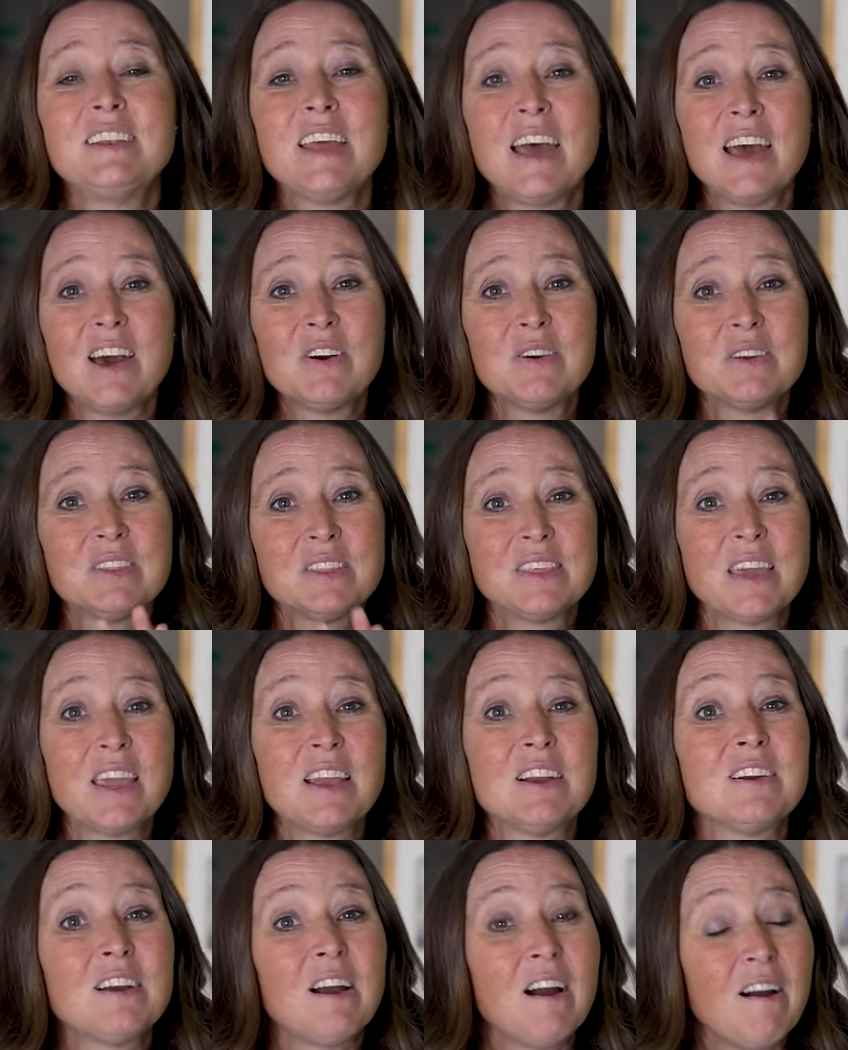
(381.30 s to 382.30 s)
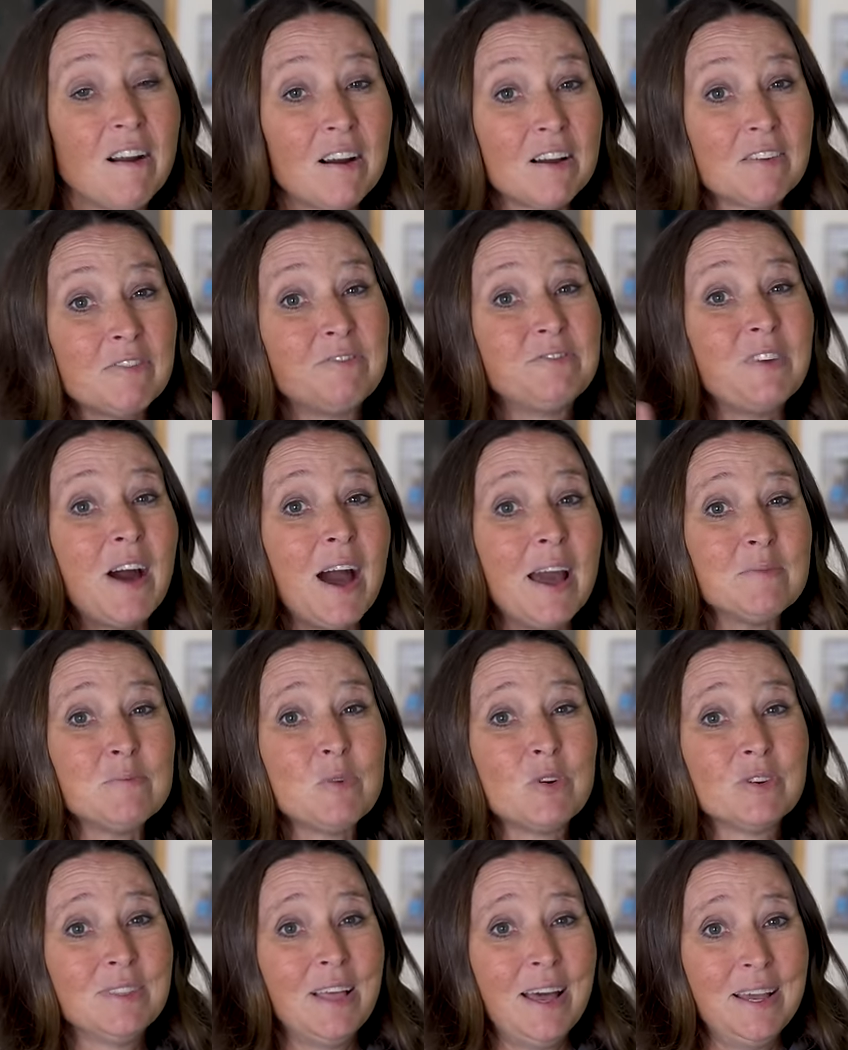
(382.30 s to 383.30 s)
Now, there are 5
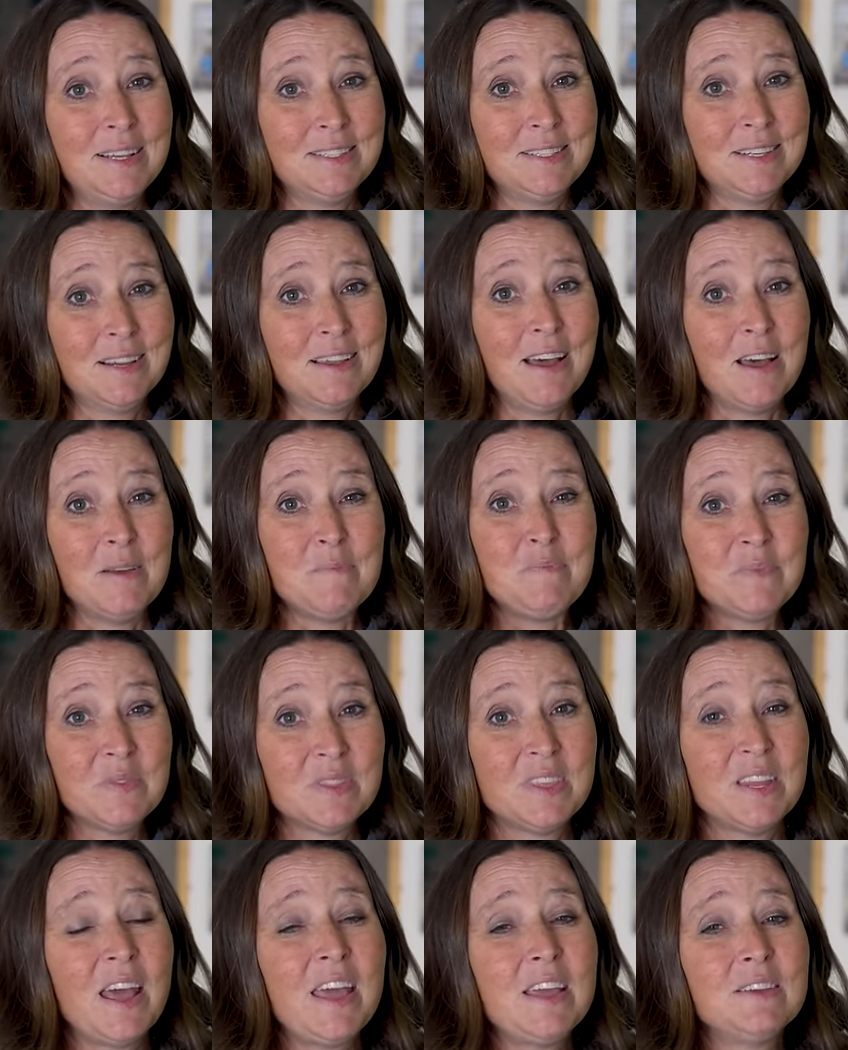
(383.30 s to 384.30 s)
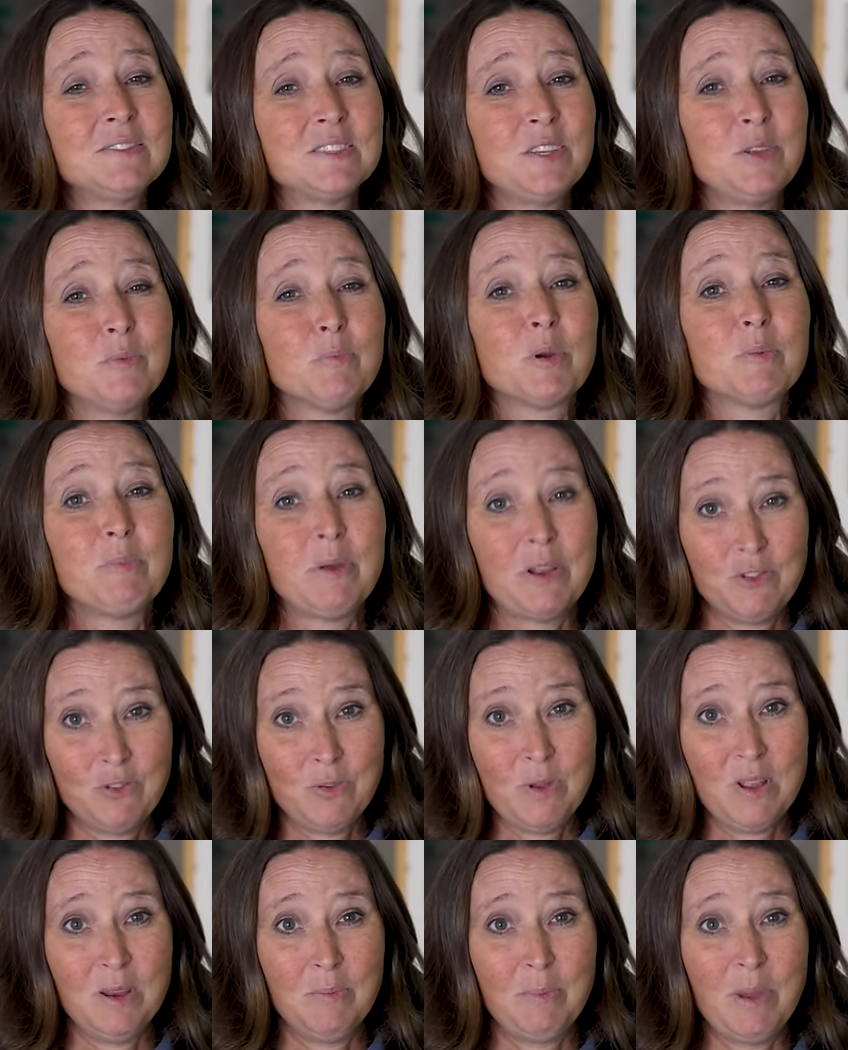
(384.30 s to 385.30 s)
more lies to come that I have seen
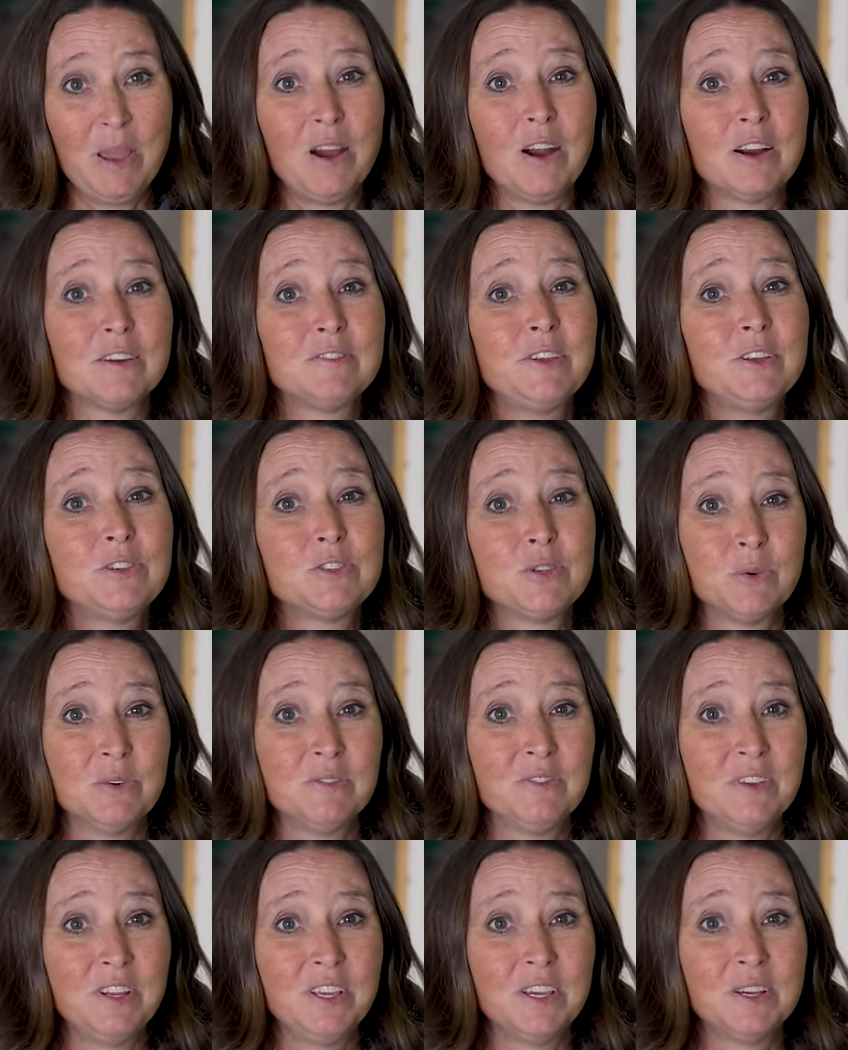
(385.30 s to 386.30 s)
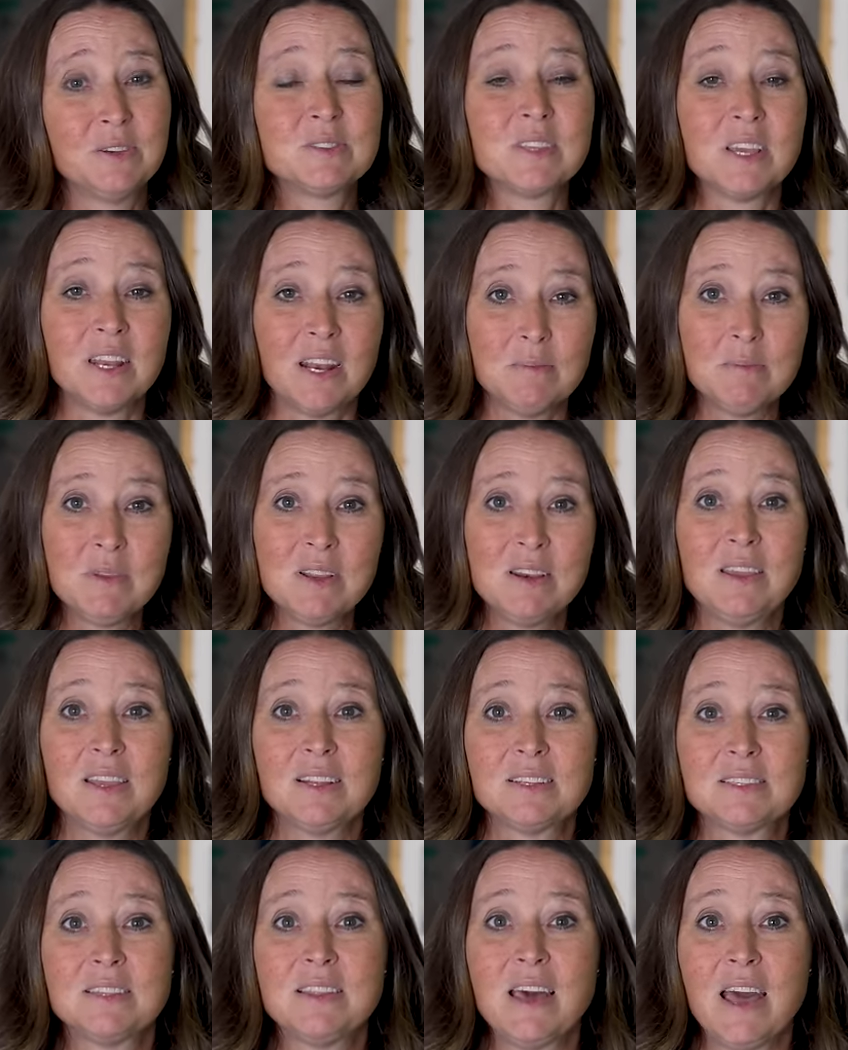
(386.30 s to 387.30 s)
perpetuated by RV tour videos, and I'm gonna
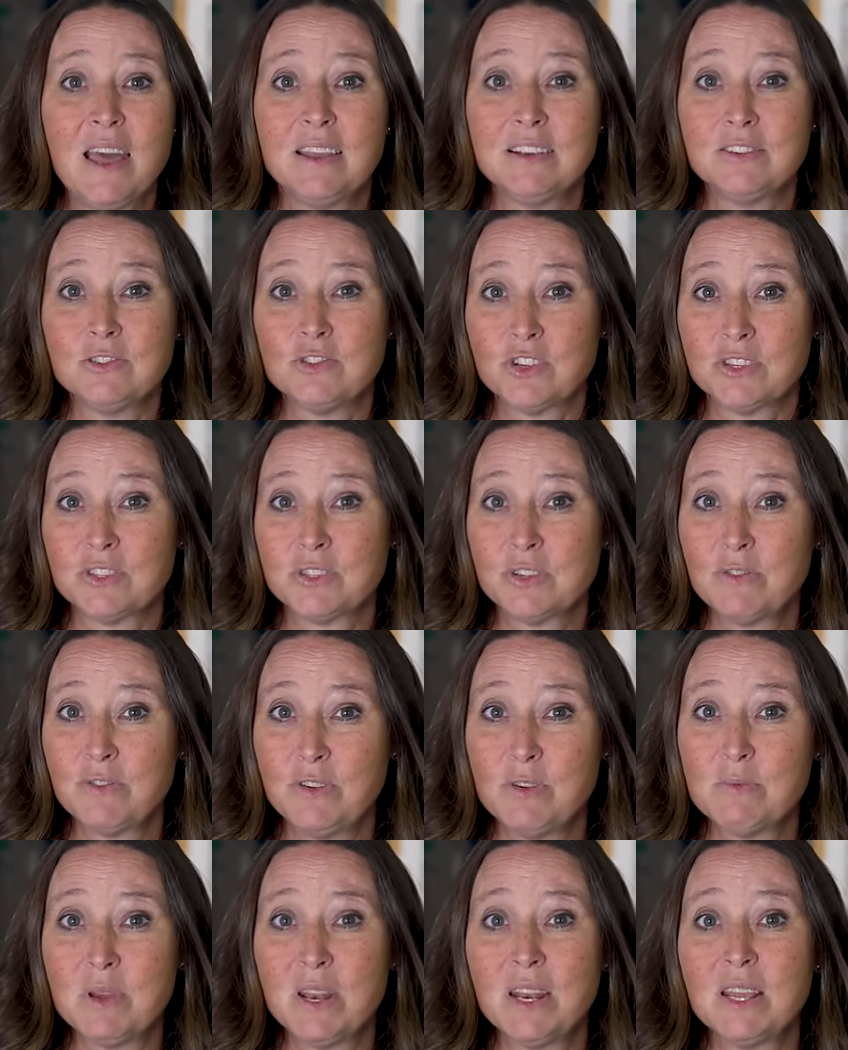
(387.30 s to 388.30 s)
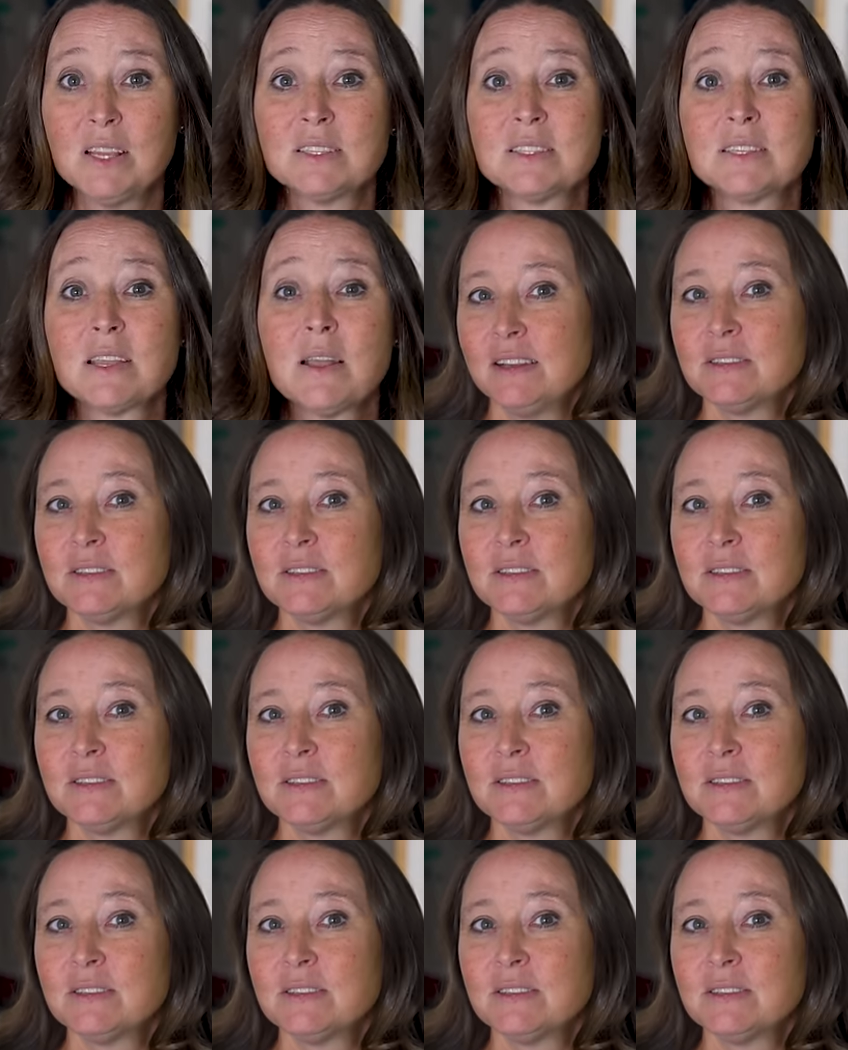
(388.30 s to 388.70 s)
get to that in just a few minutes.